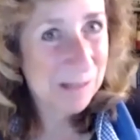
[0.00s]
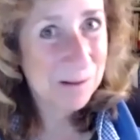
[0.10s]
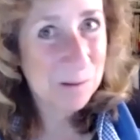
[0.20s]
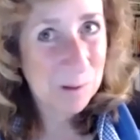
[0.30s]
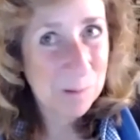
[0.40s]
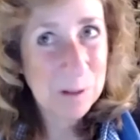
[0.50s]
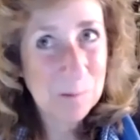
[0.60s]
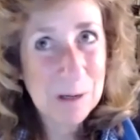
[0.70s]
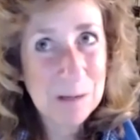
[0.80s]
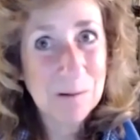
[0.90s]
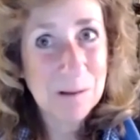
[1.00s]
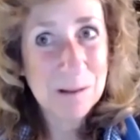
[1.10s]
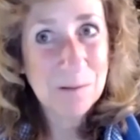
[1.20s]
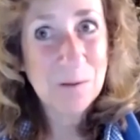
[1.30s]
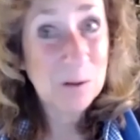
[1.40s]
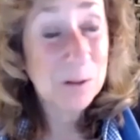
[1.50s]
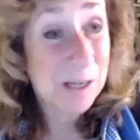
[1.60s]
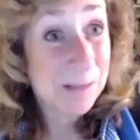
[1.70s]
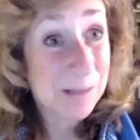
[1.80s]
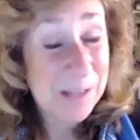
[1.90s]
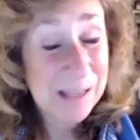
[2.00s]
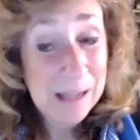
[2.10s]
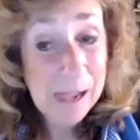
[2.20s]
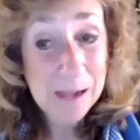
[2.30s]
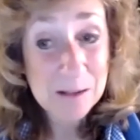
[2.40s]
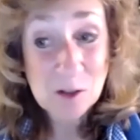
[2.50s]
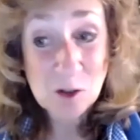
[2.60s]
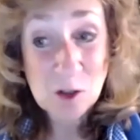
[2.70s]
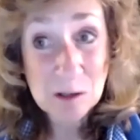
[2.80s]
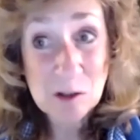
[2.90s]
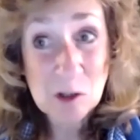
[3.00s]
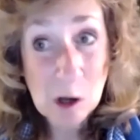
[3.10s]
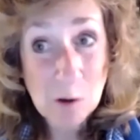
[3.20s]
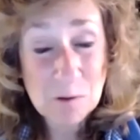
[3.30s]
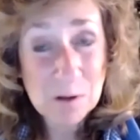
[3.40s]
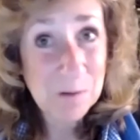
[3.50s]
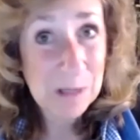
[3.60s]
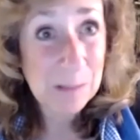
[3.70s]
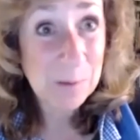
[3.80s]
and you want to be a writer like full time, is mm. just don't develop